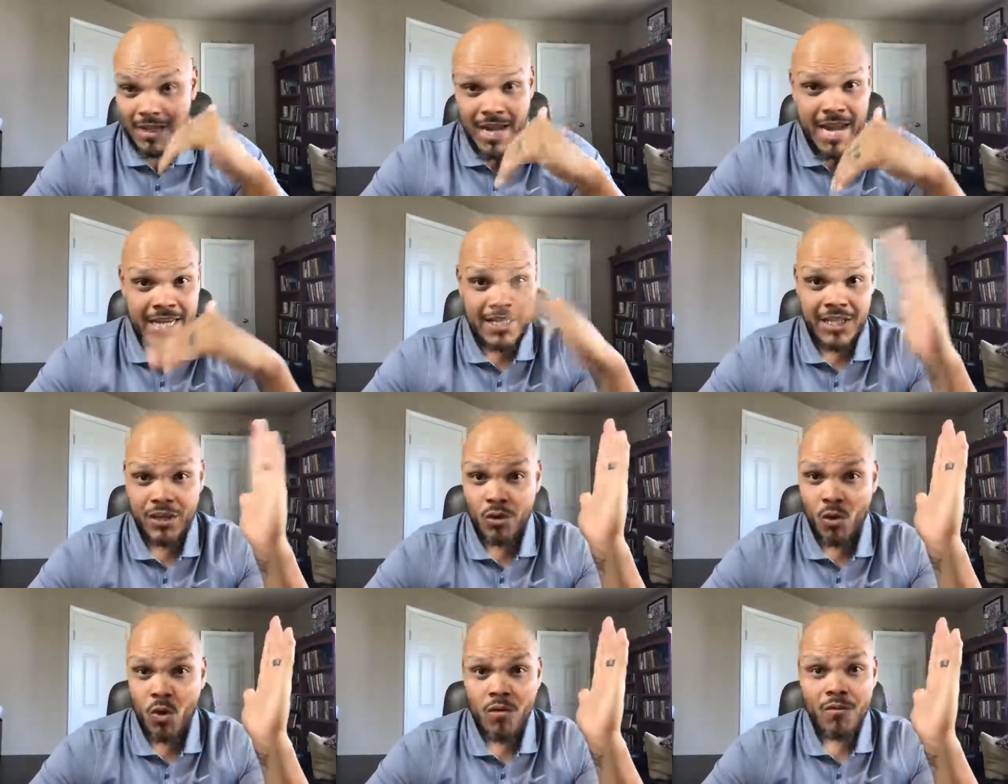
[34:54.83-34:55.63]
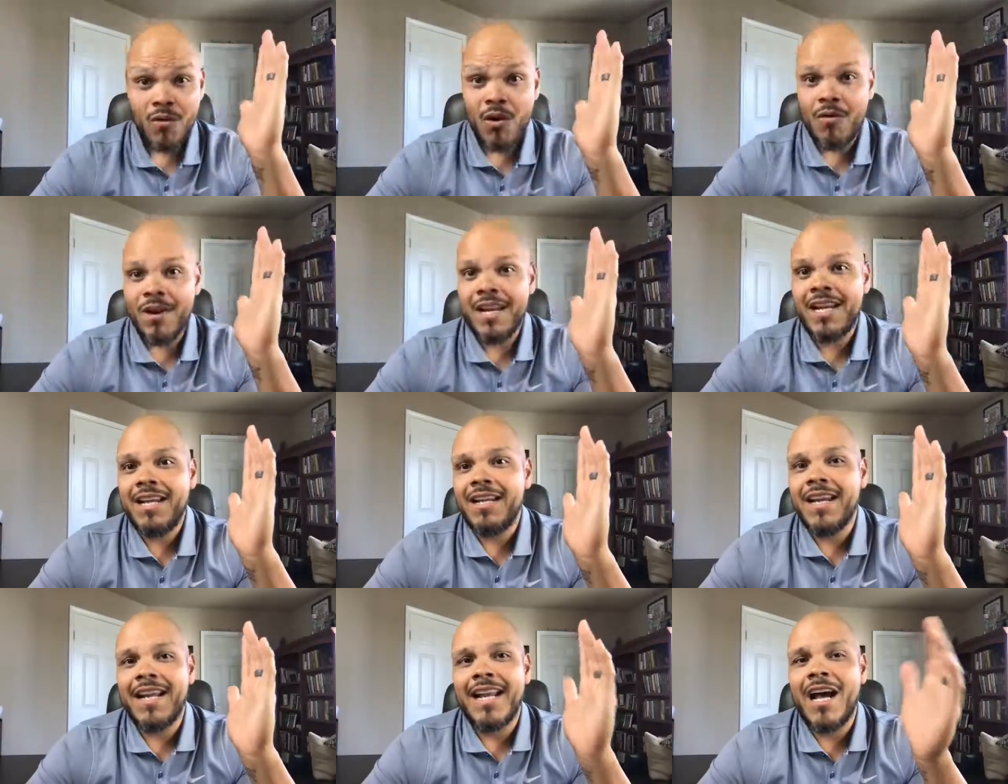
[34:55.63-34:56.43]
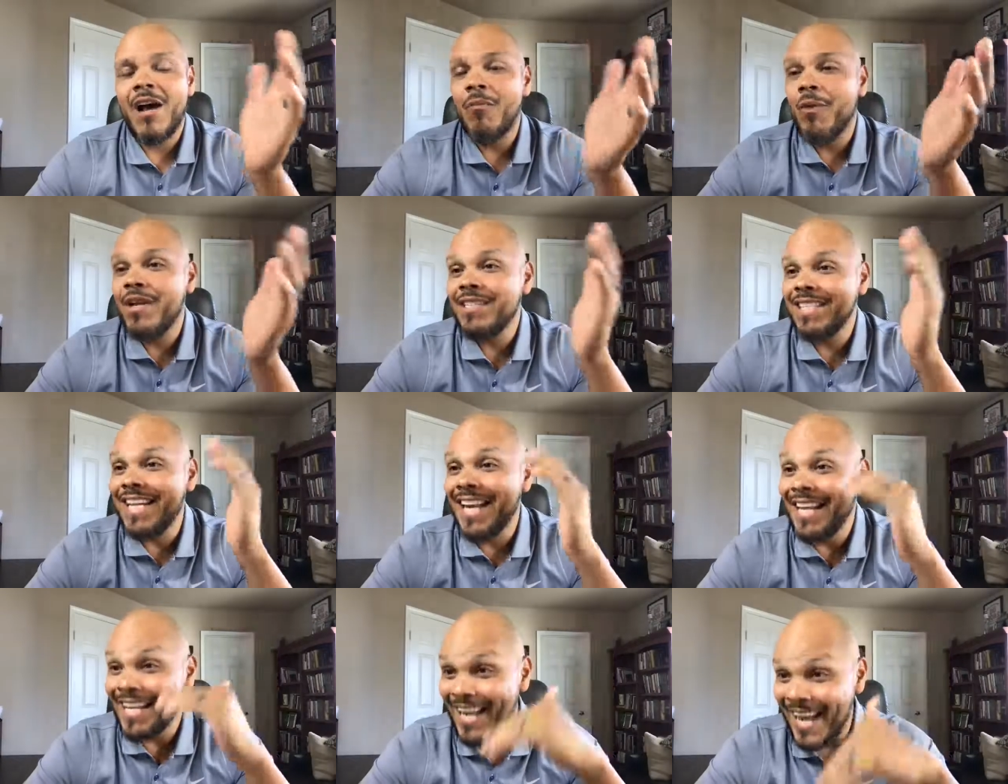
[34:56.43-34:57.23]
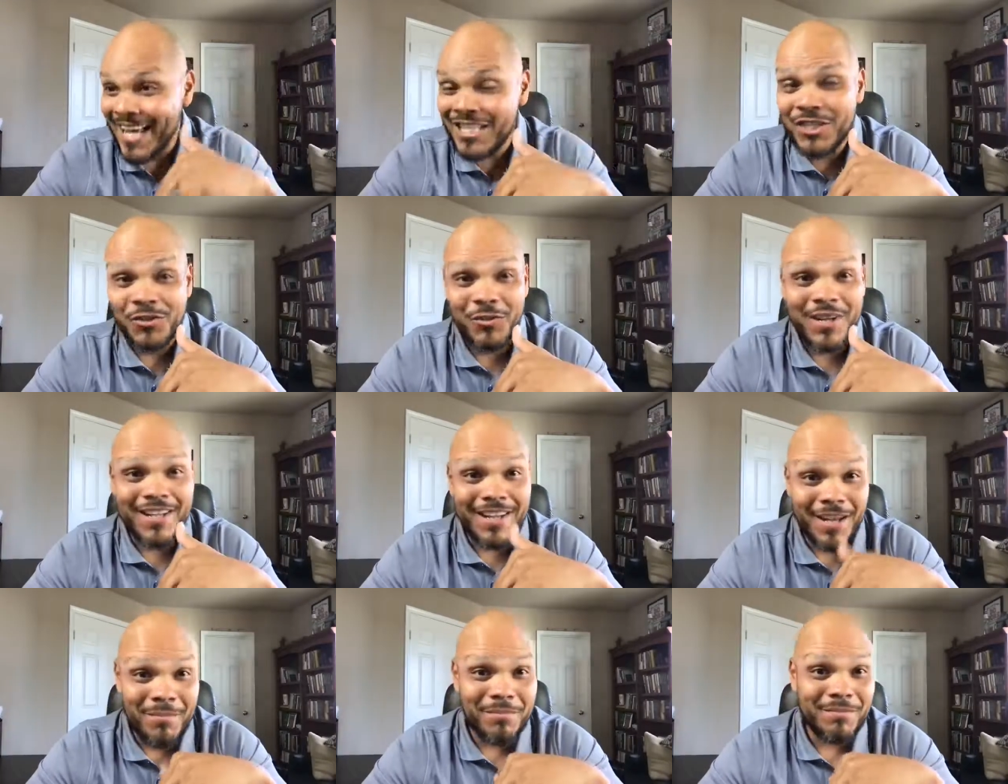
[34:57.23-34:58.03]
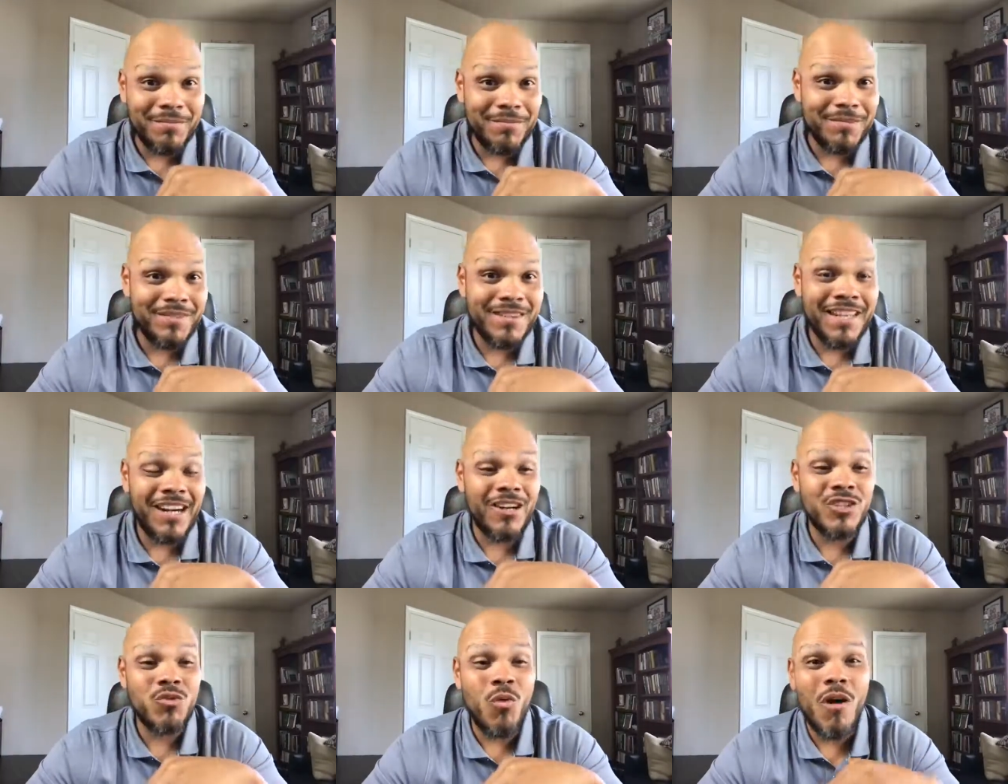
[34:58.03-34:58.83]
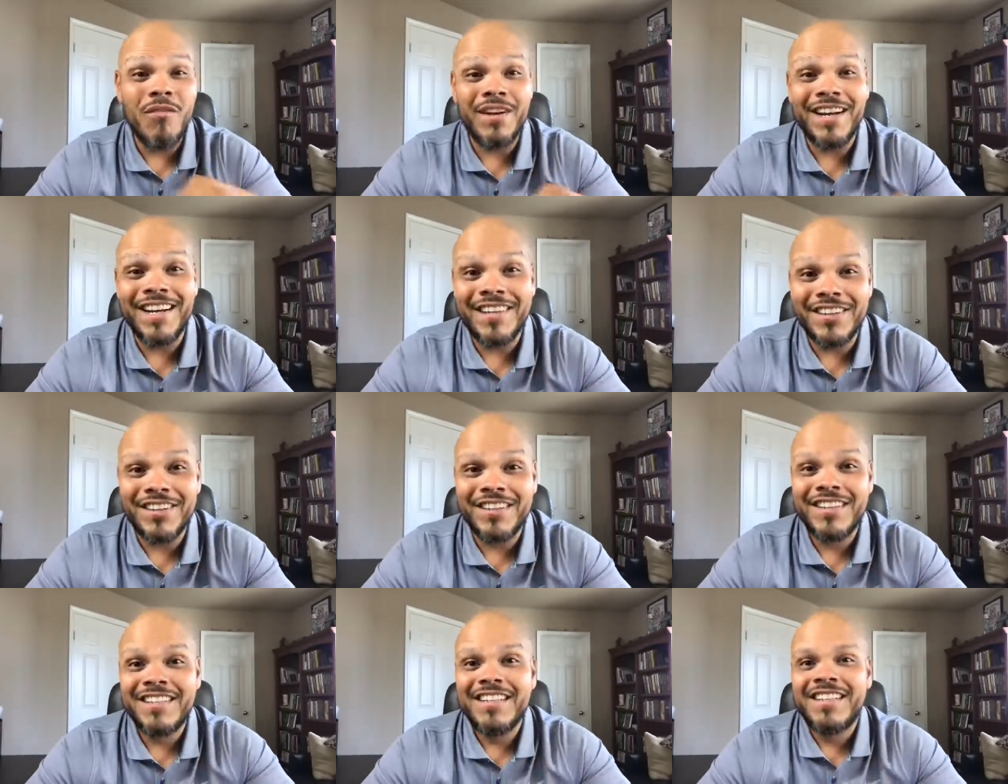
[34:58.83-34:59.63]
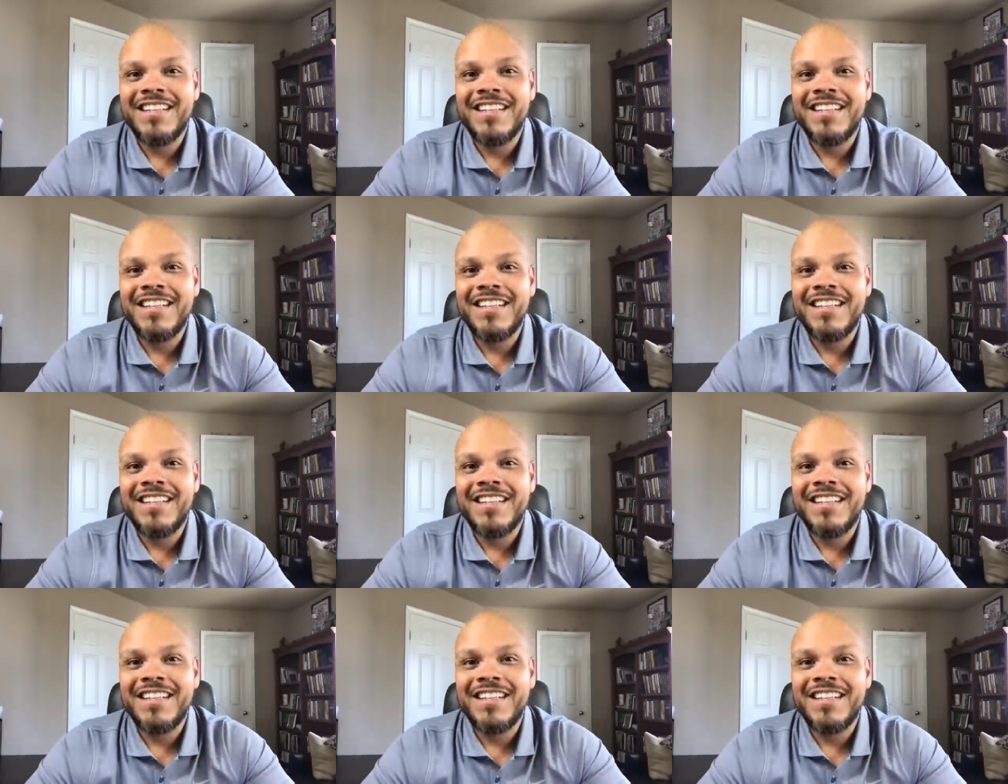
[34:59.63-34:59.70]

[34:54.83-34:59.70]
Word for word: 18 or over already, and now I'm raising in the next three, yep, that are 12 and under.